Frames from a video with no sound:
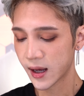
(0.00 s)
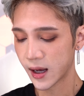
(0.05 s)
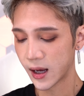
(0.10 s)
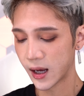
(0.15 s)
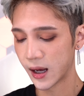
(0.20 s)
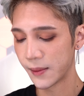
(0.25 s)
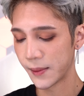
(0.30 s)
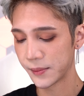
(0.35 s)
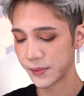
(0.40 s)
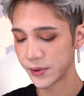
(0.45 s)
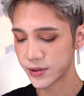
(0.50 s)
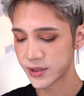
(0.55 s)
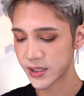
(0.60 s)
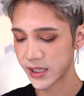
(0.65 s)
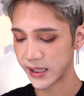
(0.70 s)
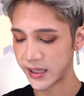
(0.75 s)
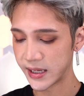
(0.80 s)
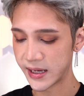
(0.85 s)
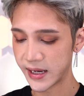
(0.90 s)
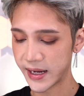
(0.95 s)
Uh, I'm
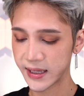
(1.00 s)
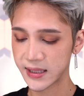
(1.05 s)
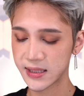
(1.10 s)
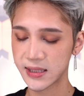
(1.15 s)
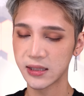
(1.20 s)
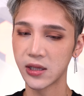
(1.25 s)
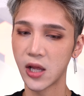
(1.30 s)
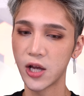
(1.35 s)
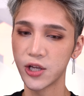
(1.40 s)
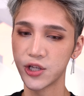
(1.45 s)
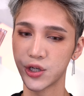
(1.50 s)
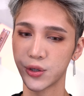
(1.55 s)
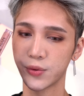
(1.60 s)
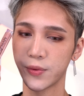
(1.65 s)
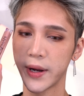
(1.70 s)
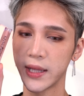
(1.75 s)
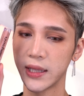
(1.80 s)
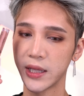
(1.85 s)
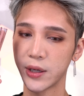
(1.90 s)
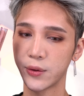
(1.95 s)
using a NYX
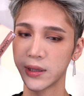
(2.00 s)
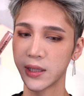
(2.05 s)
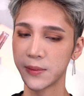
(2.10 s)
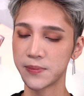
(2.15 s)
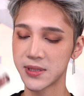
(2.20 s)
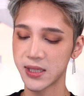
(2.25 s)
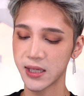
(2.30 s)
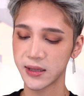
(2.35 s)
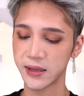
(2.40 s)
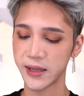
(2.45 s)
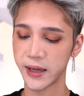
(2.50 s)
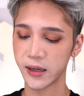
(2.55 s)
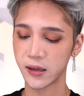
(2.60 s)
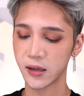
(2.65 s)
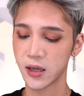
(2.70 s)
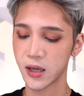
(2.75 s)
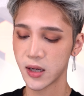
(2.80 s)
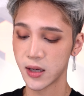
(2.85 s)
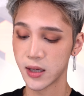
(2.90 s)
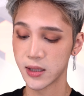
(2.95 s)
lingerie liquid lipstick that
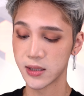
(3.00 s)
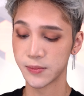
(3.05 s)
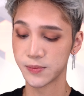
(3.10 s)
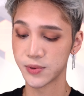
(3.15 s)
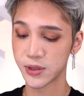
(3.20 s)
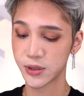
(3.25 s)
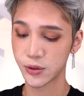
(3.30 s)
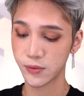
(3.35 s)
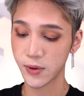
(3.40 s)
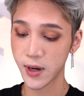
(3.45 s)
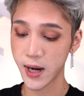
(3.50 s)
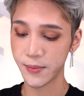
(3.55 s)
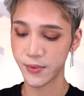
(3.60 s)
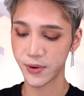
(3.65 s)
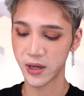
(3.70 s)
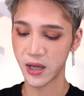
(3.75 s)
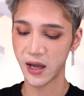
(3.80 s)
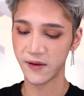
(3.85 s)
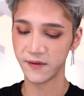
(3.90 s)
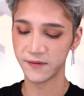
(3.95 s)
a
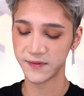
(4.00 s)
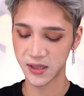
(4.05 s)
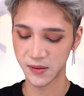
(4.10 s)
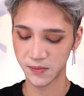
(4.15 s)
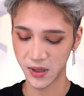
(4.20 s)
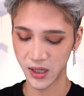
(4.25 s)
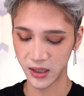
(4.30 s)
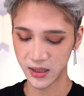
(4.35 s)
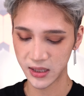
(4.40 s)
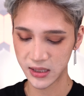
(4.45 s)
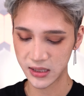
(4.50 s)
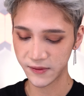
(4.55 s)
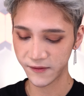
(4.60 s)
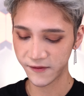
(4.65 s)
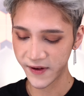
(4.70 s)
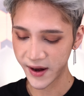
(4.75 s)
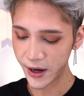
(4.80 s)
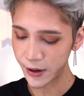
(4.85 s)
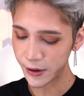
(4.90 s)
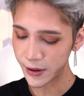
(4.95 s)
subscriber gave to me. This is a
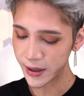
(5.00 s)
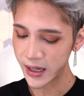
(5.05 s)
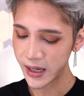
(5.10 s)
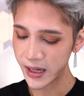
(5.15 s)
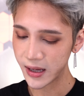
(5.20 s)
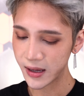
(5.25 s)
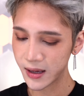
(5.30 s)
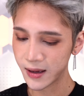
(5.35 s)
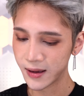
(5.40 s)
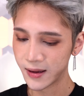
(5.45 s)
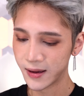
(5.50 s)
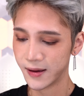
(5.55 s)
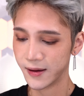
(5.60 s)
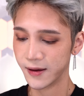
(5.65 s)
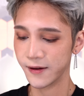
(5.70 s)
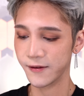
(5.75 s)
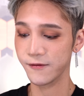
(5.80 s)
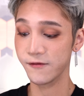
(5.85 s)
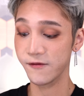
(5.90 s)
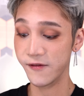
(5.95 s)
very,
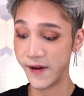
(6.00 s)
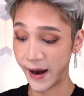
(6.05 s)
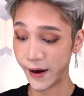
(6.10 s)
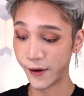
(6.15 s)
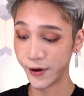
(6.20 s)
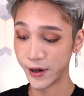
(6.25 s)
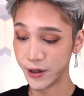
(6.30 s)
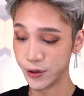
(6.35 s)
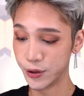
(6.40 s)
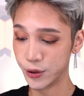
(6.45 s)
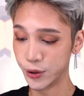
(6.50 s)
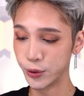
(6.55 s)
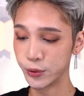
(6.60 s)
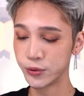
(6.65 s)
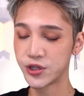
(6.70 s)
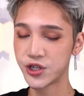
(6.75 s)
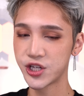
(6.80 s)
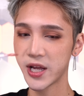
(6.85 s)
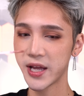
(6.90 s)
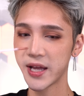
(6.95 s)
very
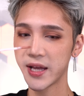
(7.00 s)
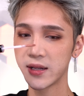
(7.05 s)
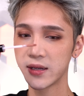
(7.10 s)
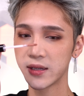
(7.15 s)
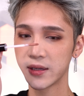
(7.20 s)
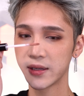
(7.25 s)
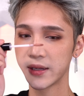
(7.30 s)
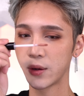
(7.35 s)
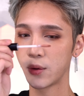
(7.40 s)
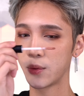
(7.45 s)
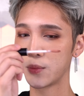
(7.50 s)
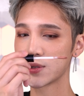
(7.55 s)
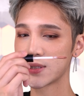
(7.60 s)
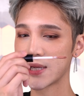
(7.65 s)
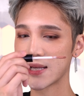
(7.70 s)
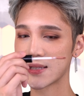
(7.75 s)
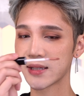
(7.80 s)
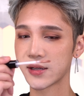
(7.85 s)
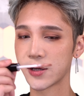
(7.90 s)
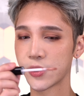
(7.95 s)
nude shade. It almost
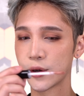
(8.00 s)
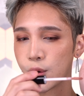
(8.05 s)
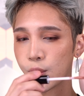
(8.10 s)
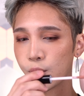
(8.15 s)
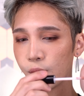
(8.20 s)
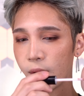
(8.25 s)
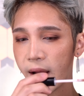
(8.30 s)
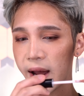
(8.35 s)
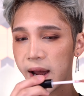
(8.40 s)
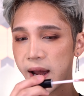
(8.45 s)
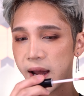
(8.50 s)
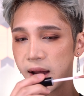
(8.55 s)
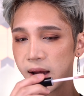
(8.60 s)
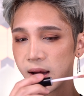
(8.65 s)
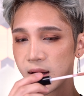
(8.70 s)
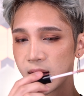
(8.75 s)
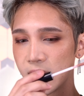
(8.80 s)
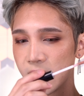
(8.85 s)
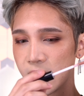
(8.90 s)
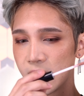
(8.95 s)
has like a
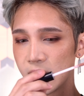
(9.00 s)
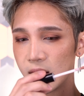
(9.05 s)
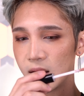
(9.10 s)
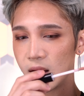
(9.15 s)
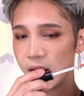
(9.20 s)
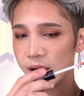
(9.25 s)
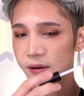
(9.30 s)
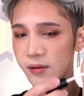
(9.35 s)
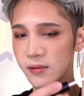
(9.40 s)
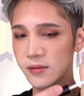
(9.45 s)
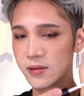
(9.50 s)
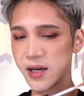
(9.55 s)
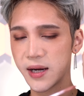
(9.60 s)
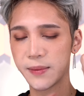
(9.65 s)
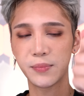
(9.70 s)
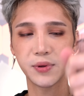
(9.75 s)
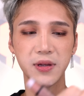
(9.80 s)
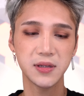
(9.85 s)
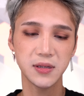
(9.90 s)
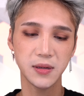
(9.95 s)
gray, uh, did I
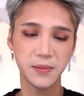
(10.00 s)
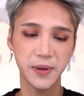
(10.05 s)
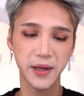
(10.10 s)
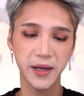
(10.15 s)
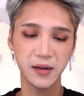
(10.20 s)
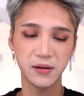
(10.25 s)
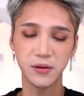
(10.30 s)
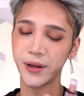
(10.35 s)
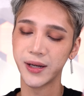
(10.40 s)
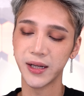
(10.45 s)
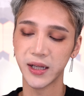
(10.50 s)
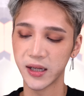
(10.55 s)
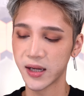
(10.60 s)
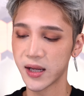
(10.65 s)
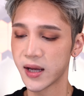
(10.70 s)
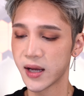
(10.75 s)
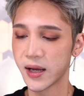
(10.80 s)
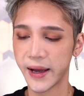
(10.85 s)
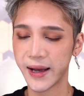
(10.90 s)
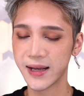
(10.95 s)
put this on my hand? No, I didn't.
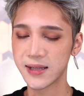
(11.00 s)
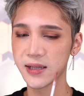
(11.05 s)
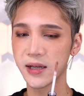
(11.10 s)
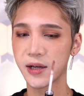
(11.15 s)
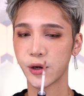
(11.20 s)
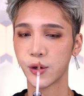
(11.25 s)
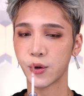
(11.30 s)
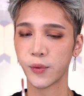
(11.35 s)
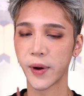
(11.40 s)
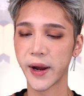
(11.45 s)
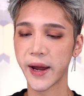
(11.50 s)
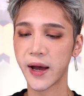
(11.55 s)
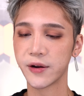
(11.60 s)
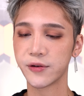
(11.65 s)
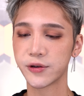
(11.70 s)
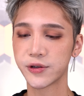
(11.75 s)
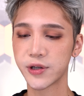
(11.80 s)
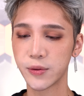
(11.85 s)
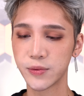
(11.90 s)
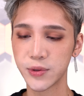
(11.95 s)
It has like a gray
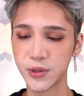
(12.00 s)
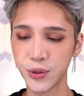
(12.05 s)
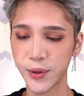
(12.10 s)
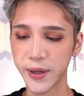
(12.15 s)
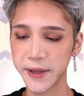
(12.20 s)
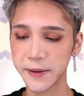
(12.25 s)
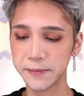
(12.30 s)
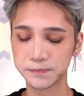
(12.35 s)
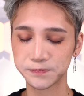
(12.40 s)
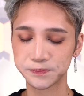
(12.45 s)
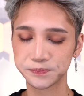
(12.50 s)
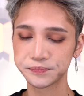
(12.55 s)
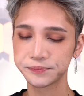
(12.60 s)
undertone to it.